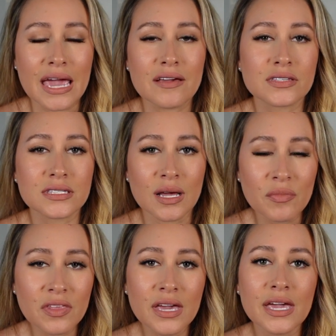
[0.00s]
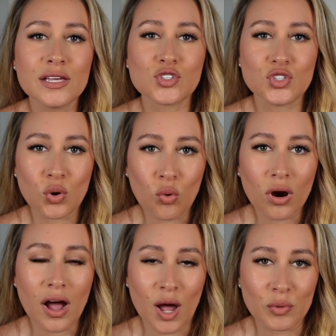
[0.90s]
If something is
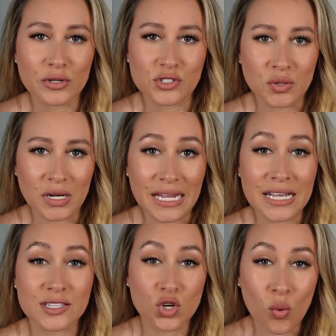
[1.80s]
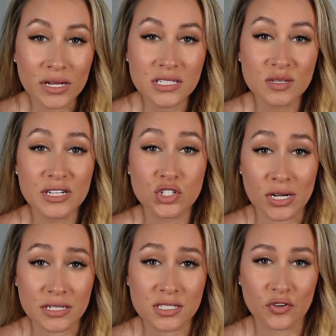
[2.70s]
your opportunity, it's going to be
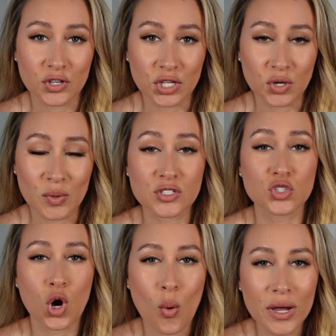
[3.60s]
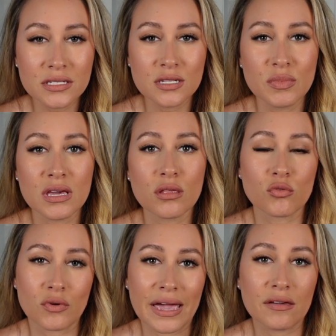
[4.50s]
just for you. It's going to be the
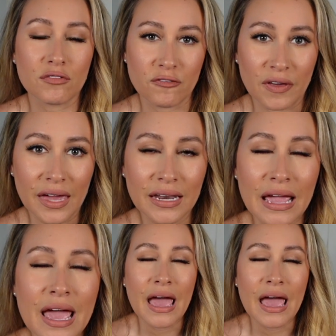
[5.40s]
right fit.